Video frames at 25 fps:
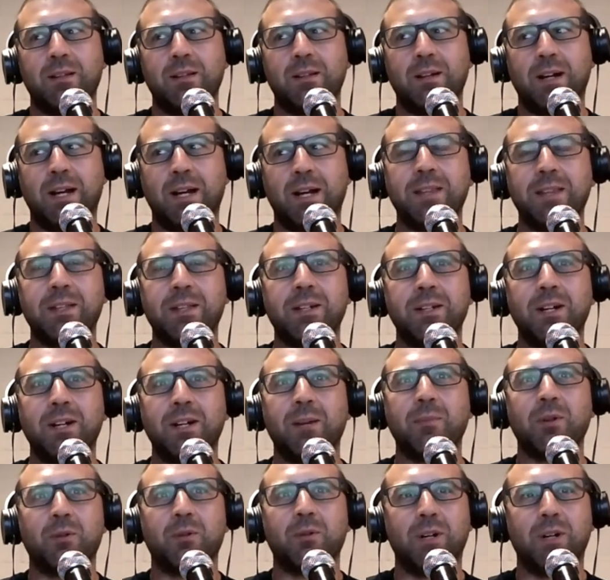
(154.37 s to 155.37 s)
I had the
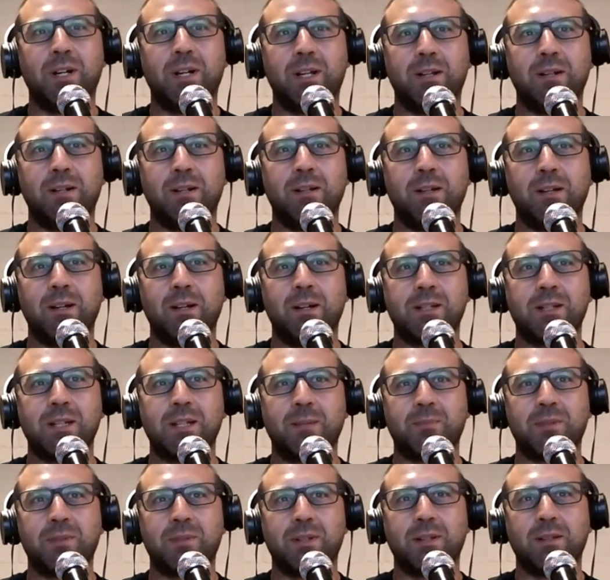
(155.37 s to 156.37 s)
number right,
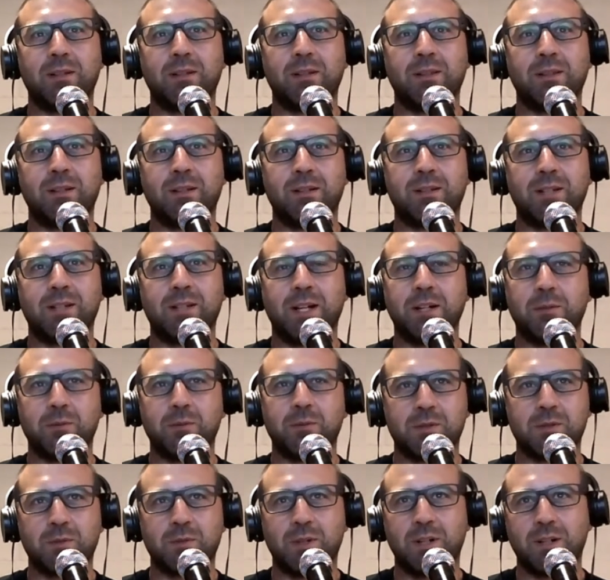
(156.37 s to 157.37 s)
except the title
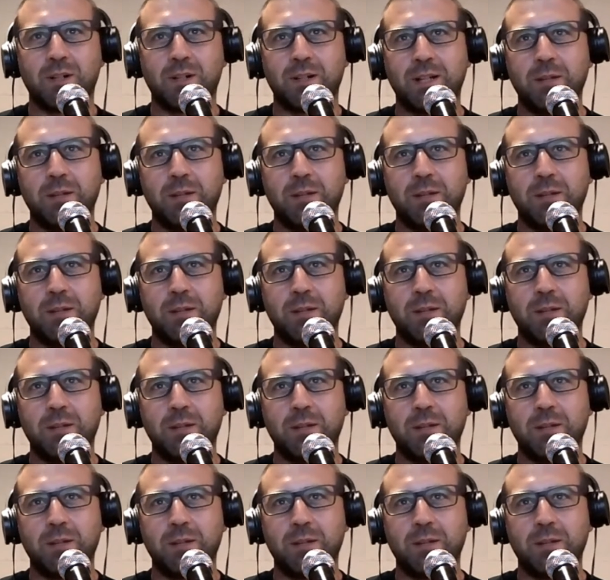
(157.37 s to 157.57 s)
was wrong.